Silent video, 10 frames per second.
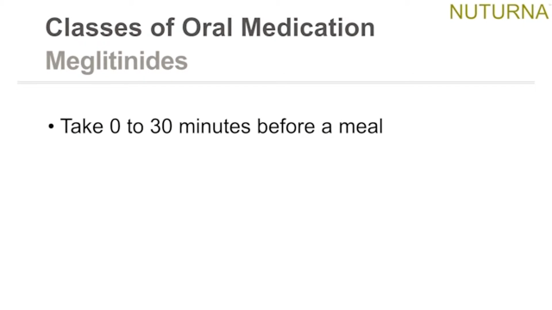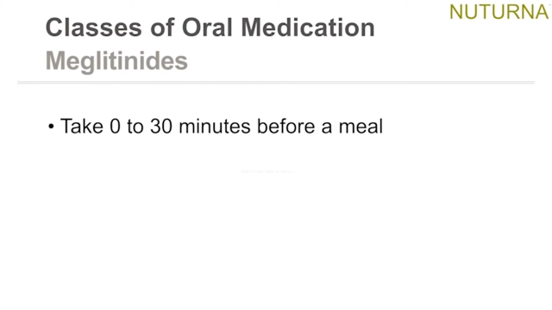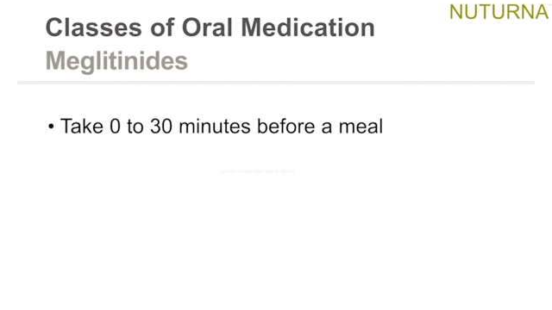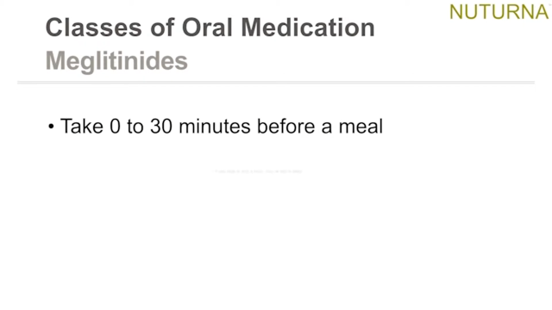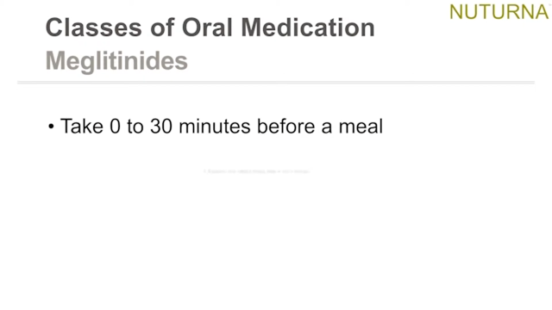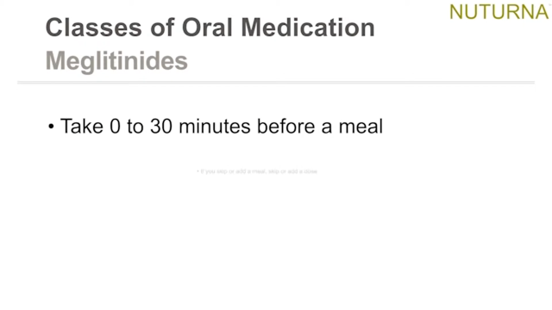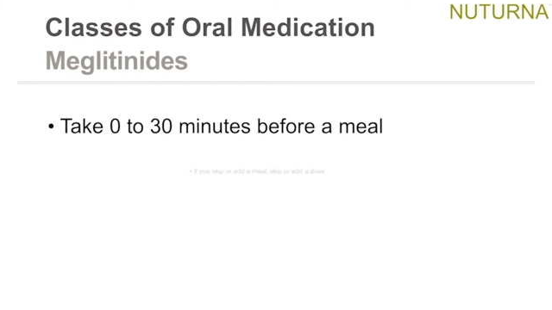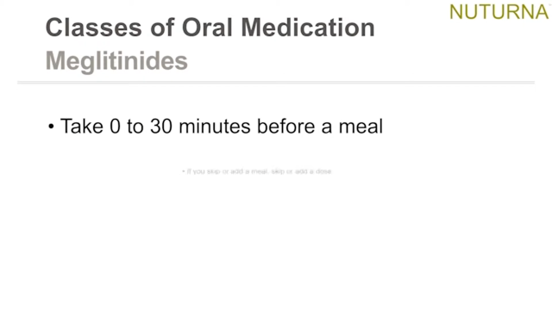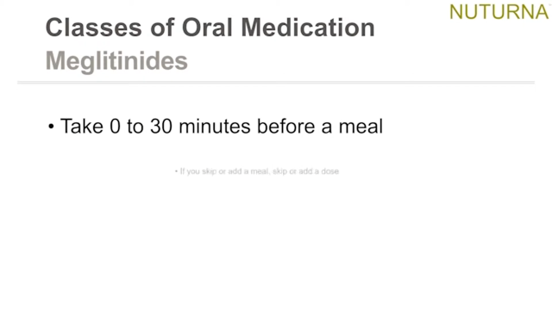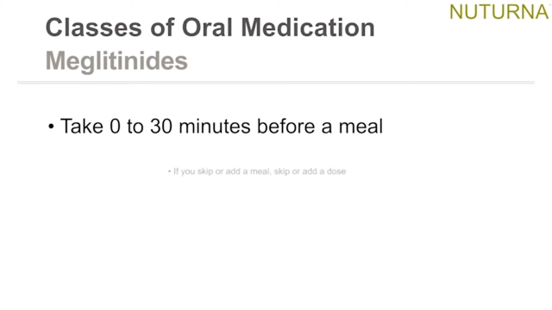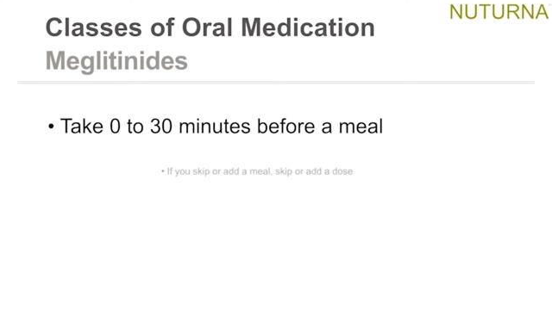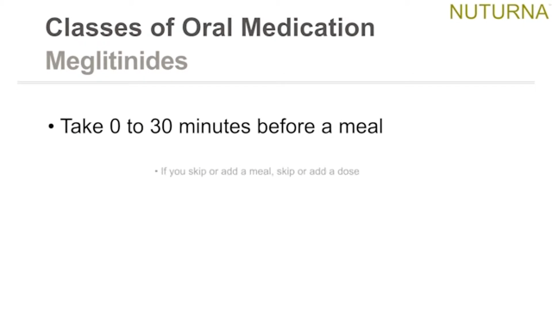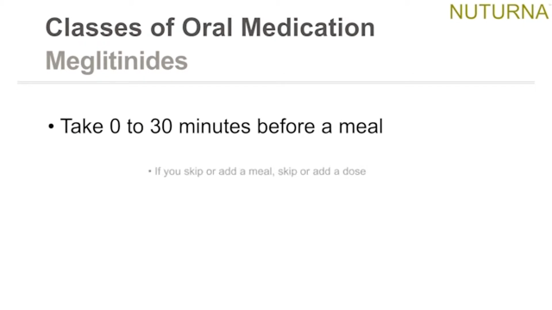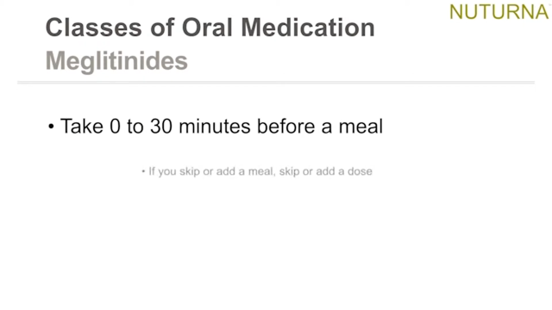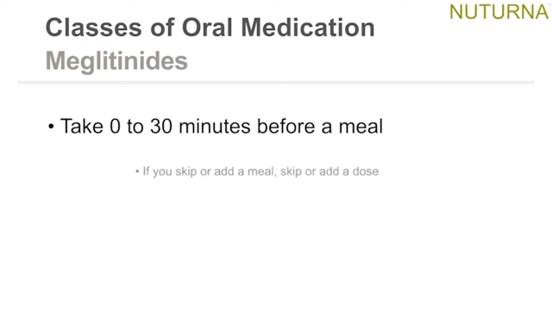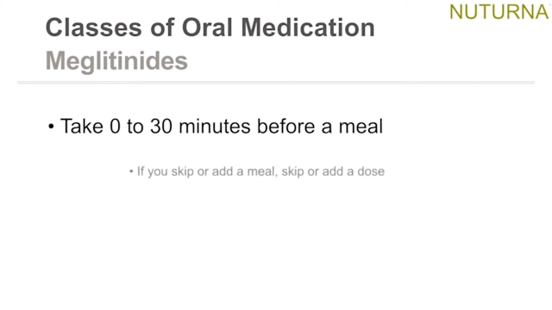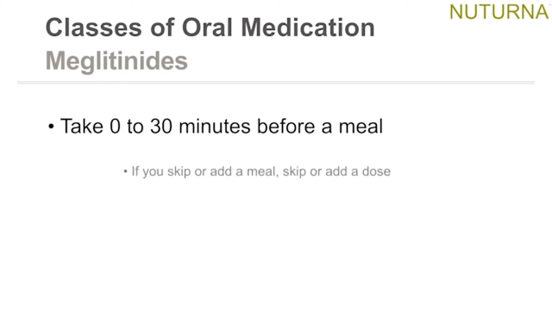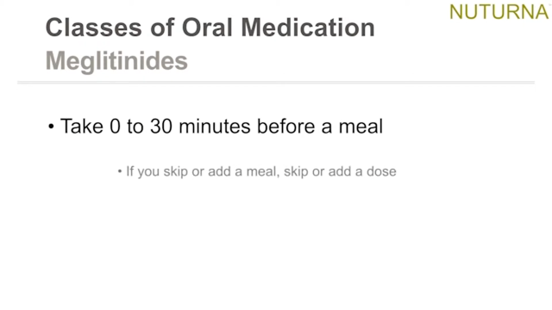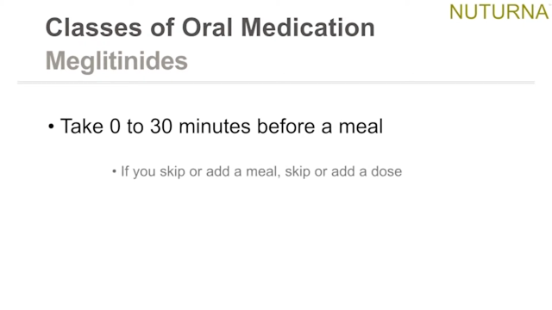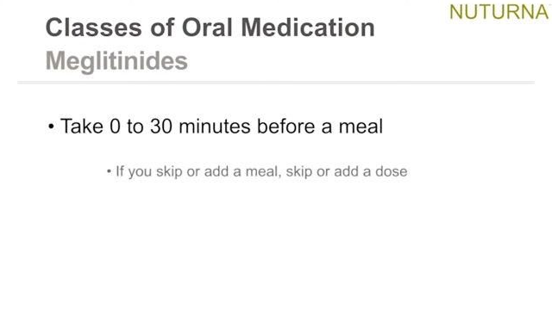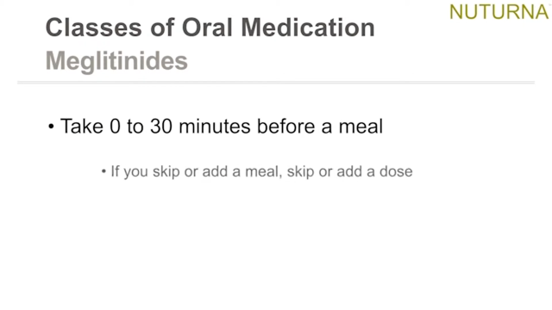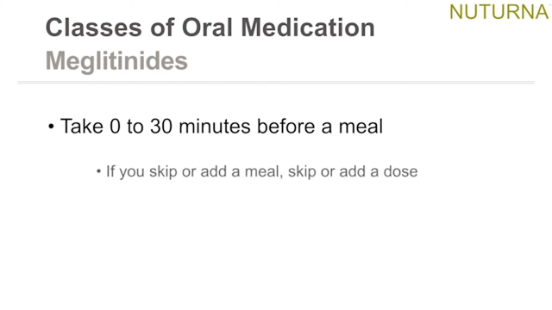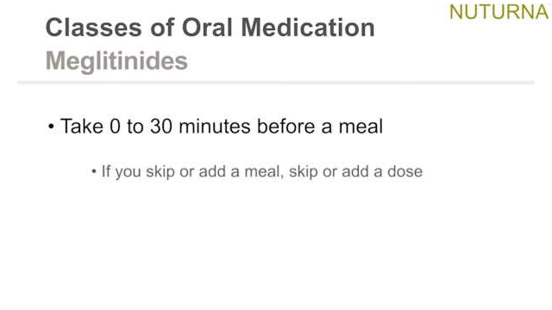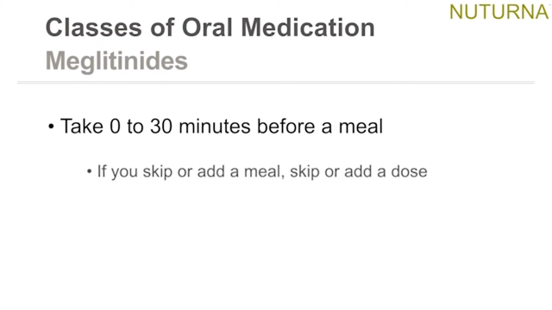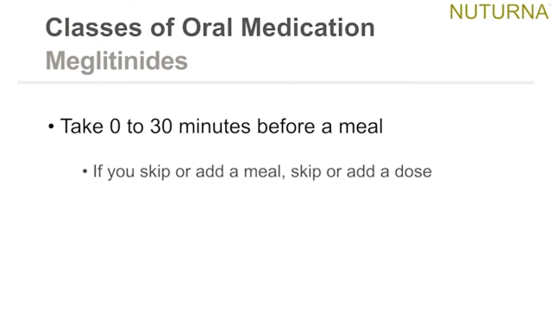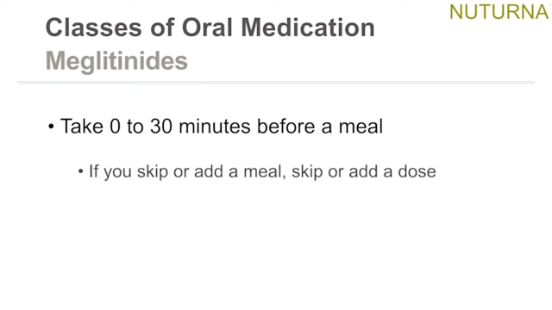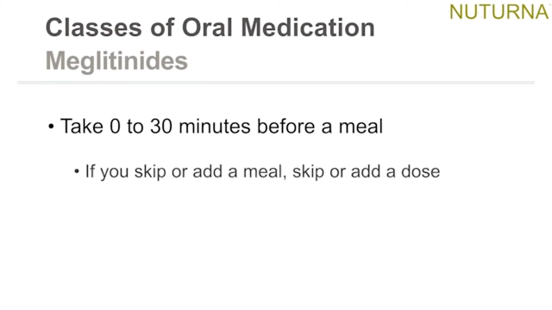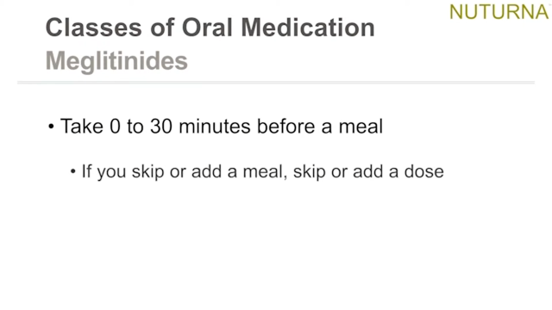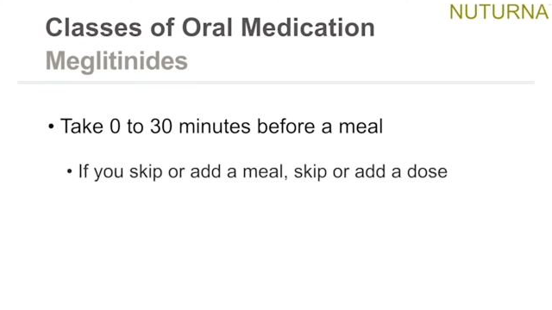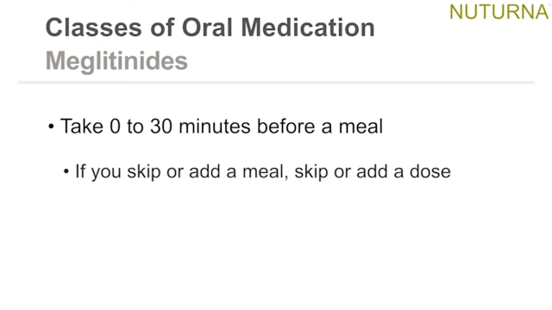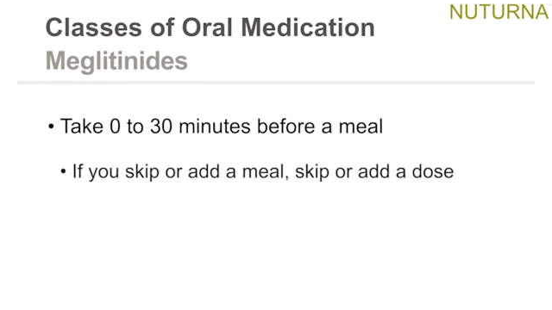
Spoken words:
[unreadable: no face in view]